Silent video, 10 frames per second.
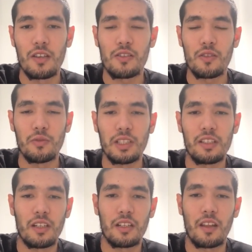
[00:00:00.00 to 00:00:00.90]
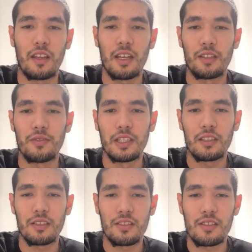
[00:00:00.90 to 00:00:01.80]
So what are the
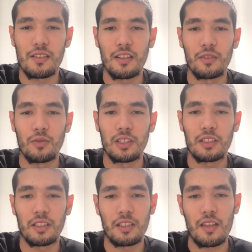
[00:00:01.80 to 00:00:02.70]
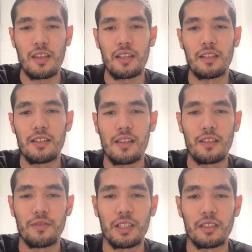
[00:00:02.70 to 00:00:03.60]
advantages and what are the
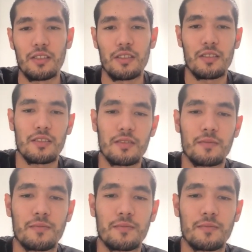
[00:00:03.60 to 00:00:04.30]
disadvantages?